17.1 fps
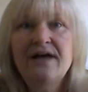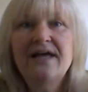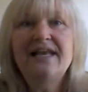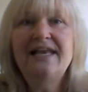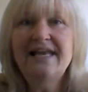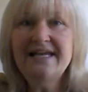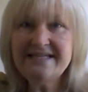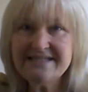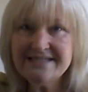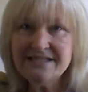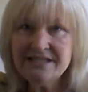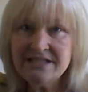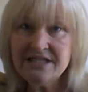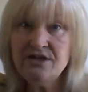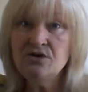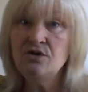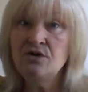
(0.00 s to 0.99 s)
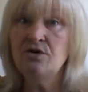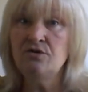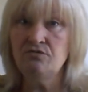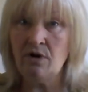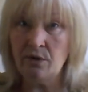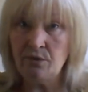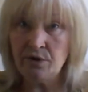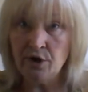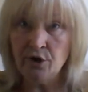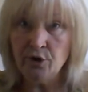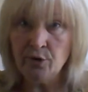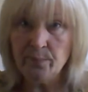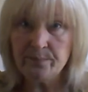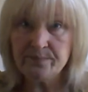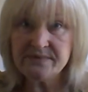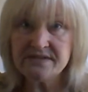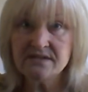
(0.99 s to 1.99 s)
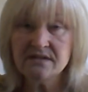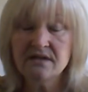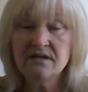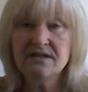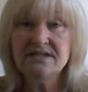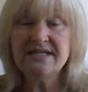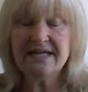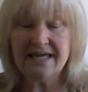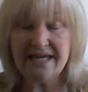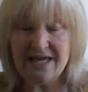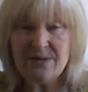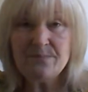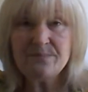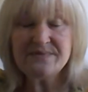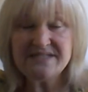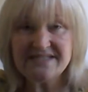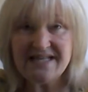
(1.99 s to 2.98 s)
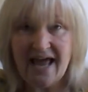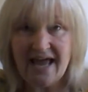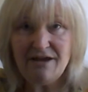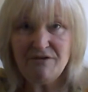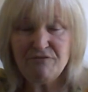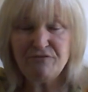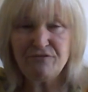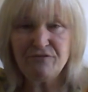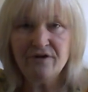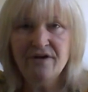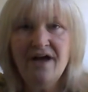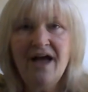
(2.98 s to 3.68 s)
listen to your grown ups to keep safe,